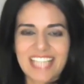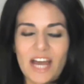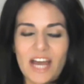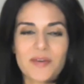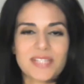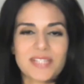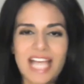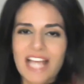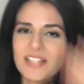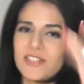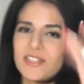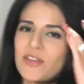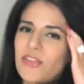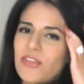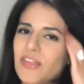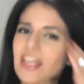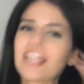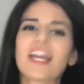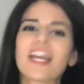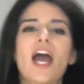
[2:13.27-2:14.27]
I was actually
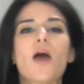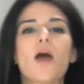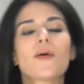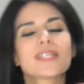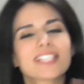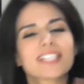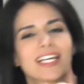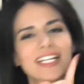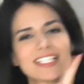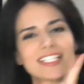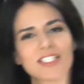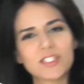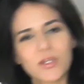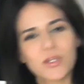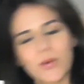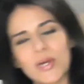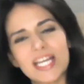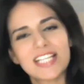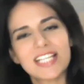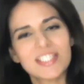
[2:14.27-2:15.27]
thinking I was gonna
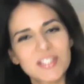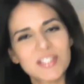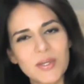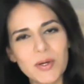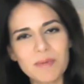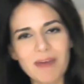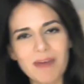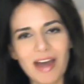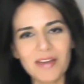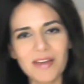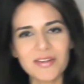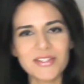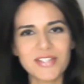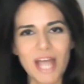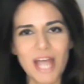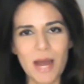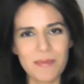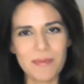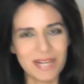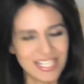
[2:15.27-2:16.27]
quiz you about your
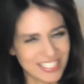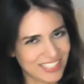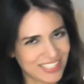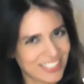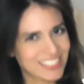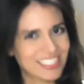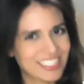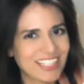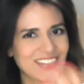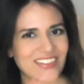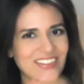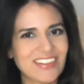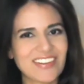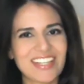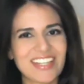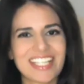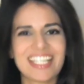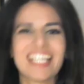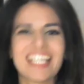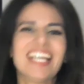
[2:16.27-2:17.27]
Japanese. Looks like you're
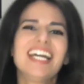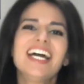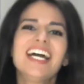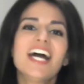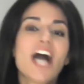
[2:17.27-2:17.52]
already.